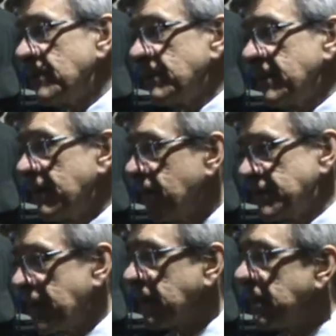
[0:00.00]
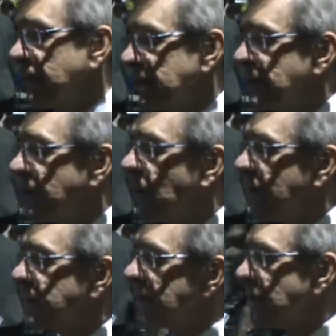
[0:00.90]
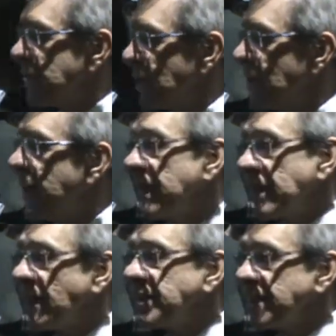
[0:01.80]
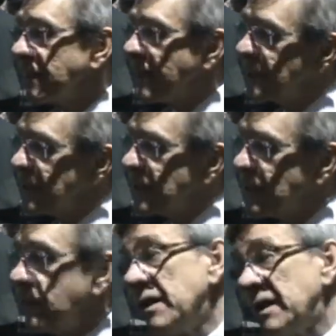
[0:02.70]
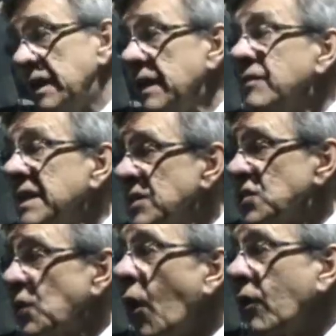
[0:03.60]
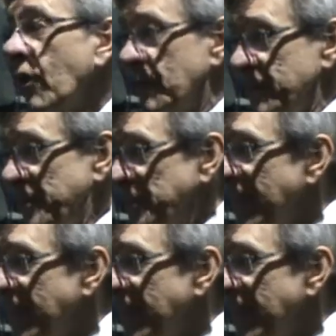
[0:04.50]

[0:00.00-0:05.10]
involved in Rio in 1992, even in Stockholm.